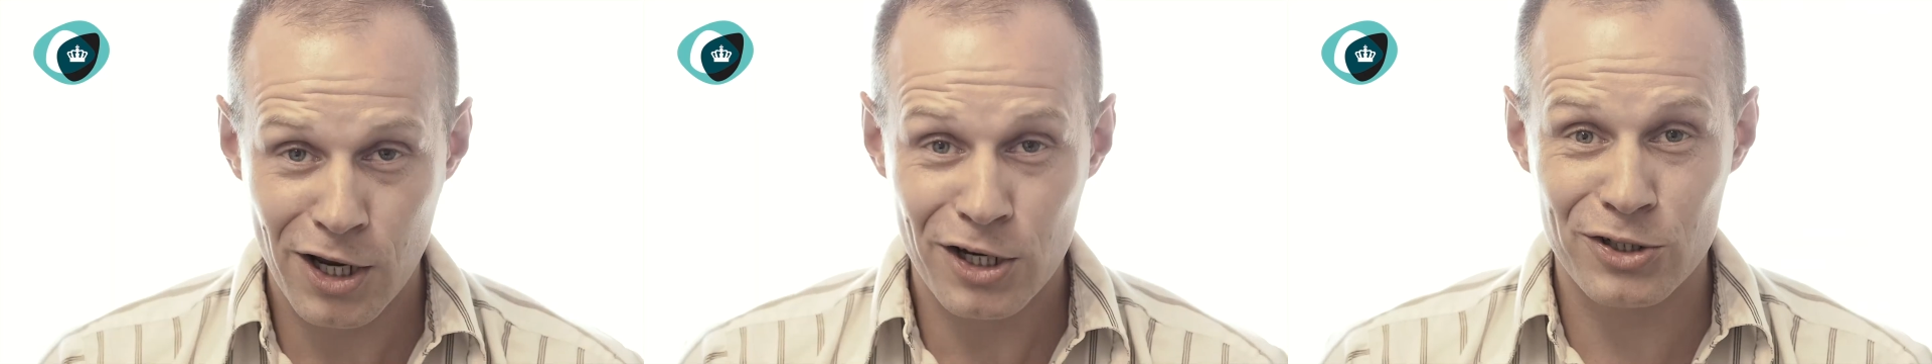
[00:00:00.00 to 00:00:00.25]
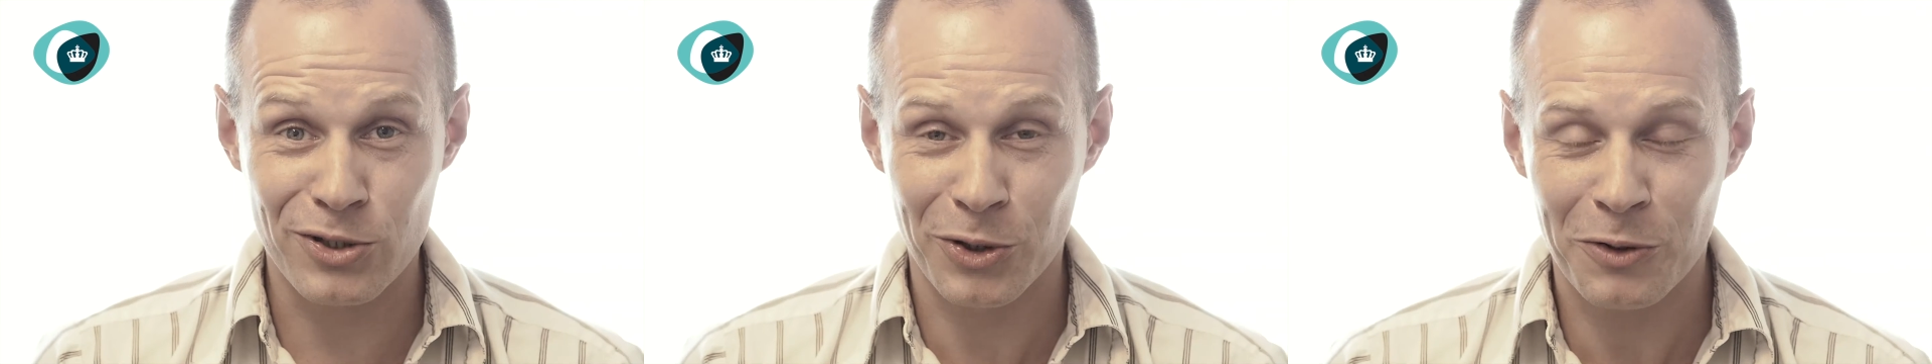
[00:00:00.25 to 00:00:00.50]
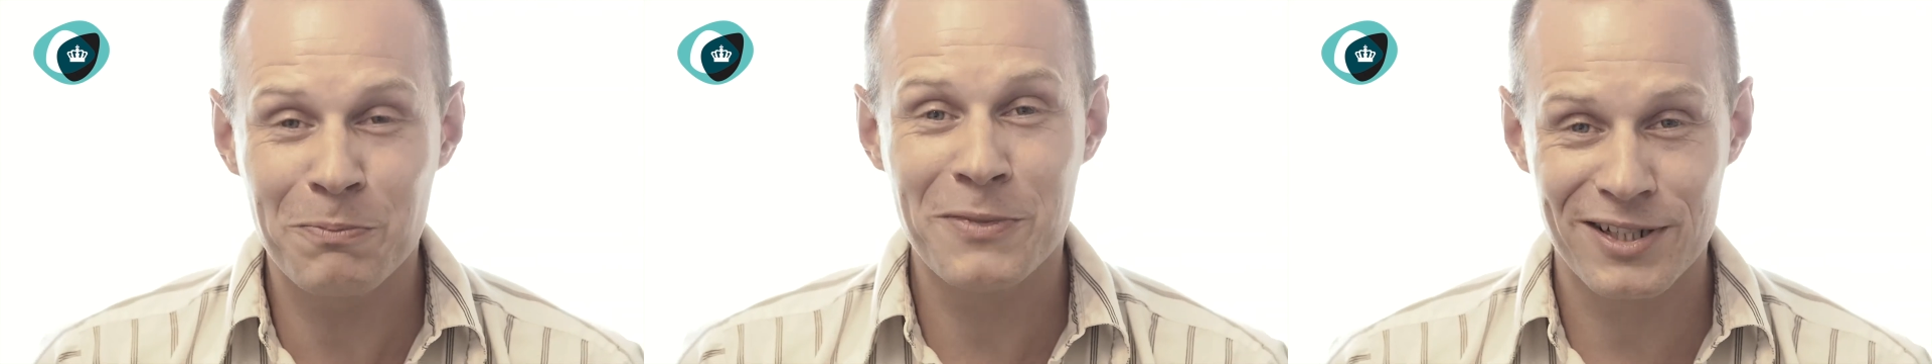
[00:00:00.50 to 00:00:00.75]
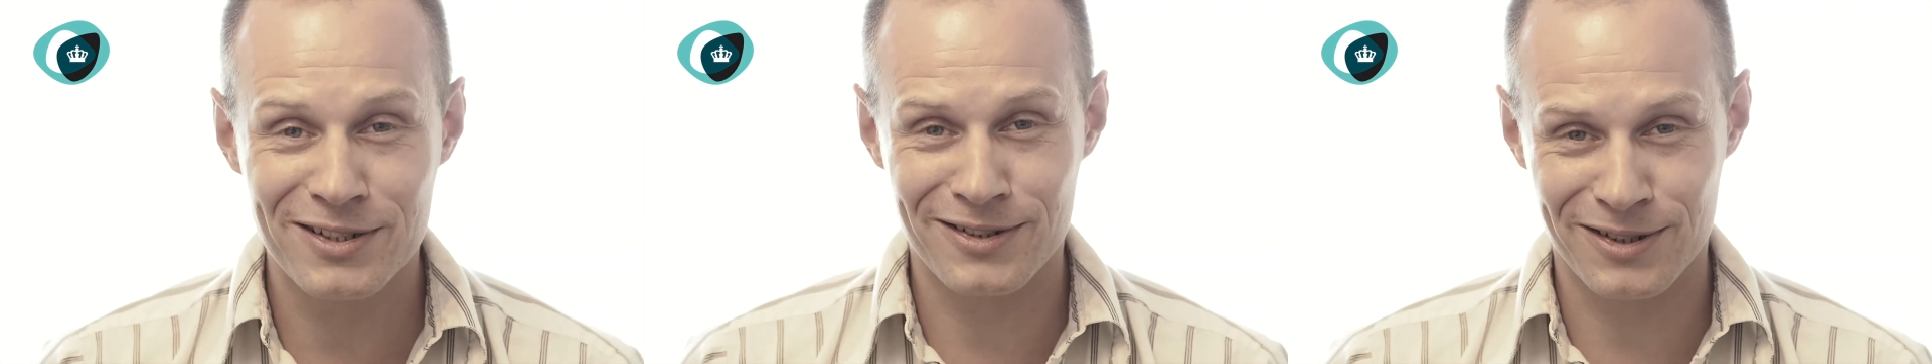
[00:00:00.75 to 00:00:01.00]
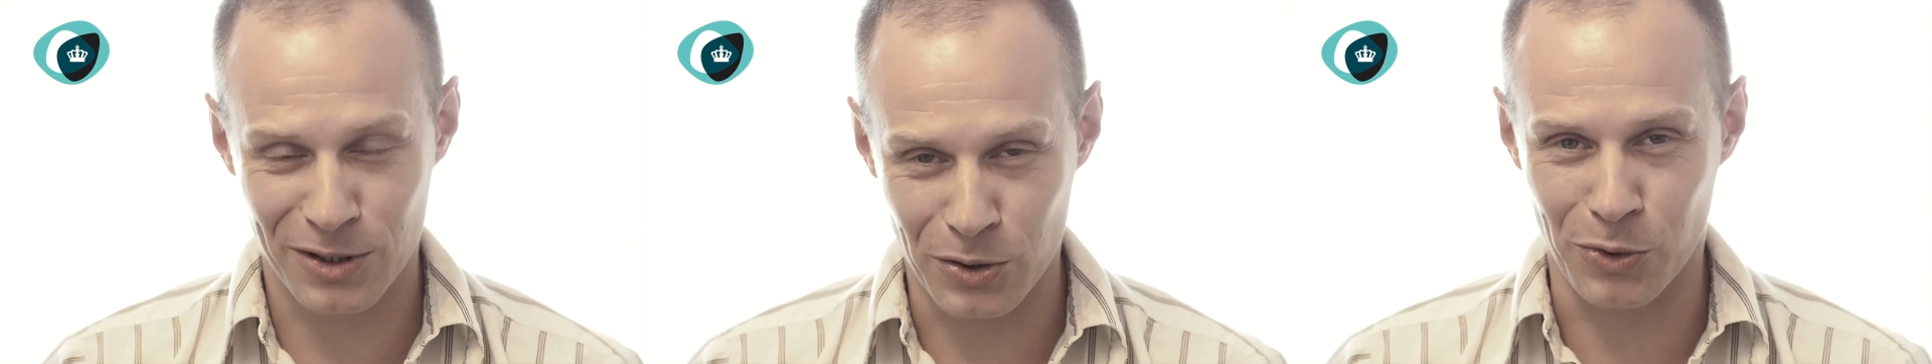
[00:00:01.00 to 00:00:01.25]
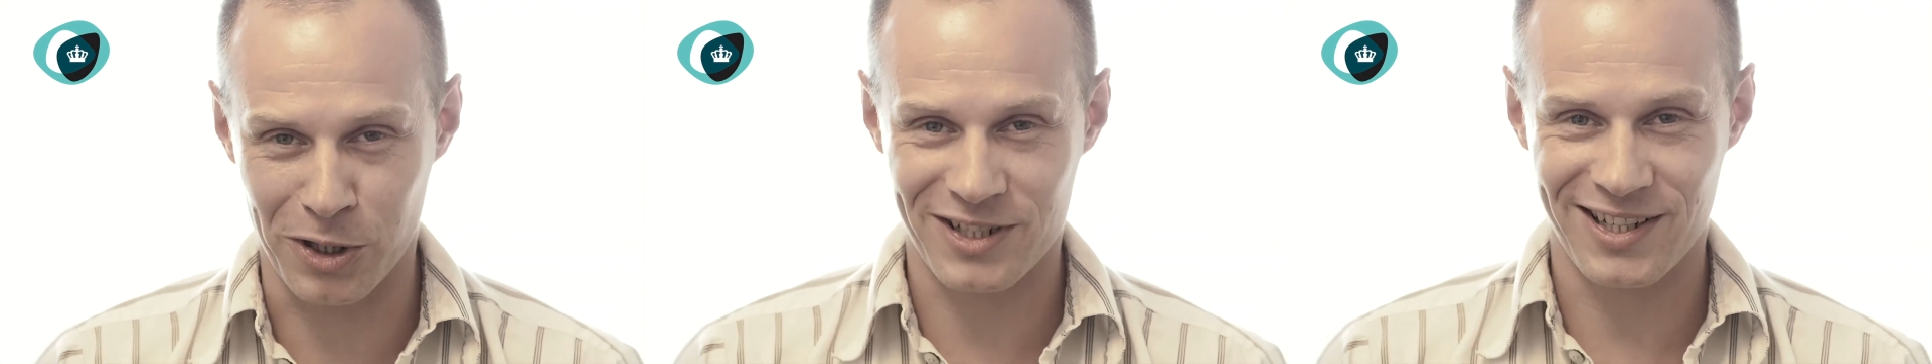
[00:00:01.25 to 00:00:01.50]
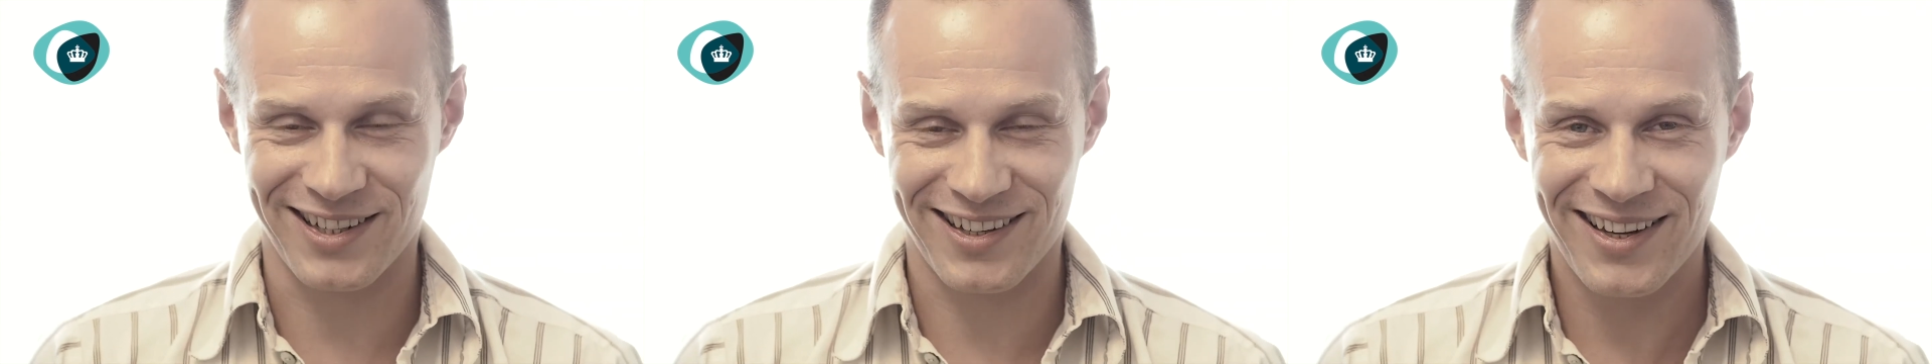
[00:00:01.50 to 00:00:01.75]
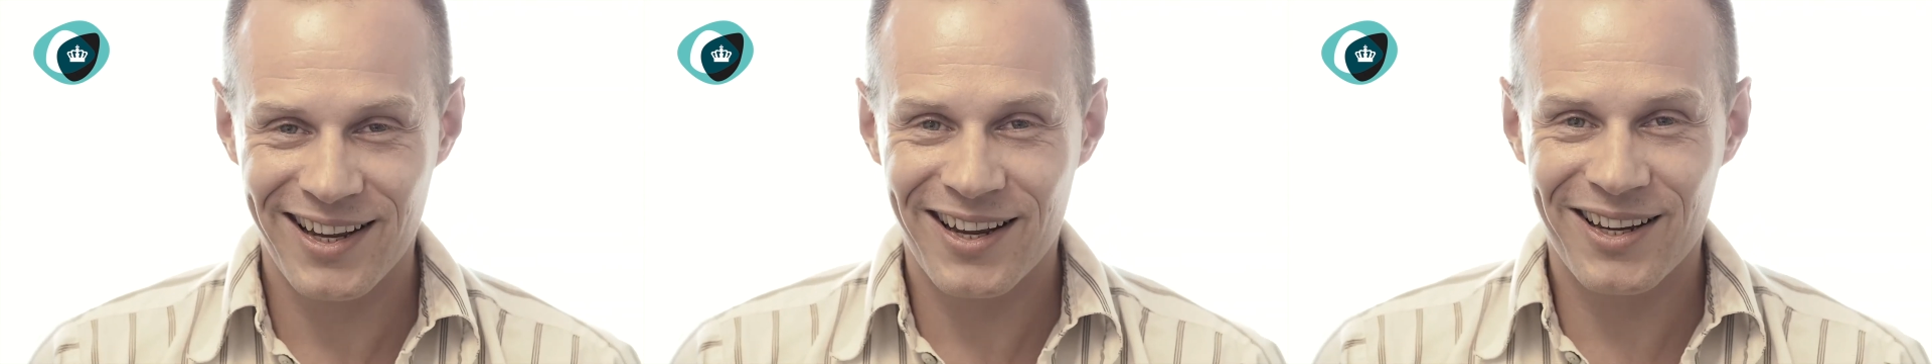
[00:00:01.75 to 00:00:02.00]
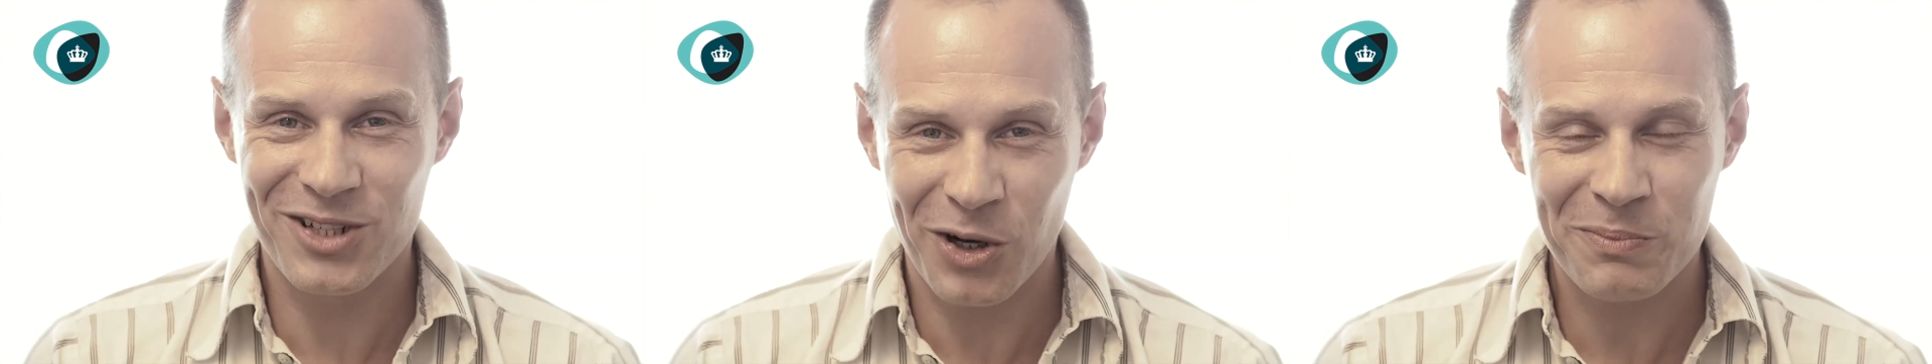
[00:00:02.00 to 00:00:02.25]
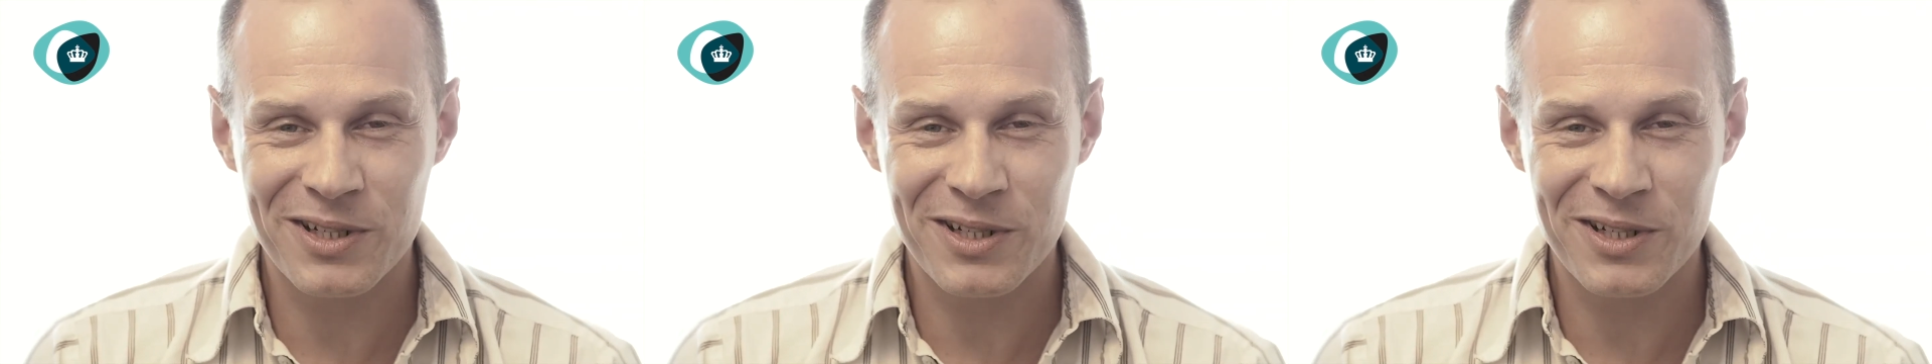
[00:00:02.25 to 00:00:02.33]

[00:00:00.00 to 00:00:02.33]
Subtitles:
So don't miss WaterDenmark. Don't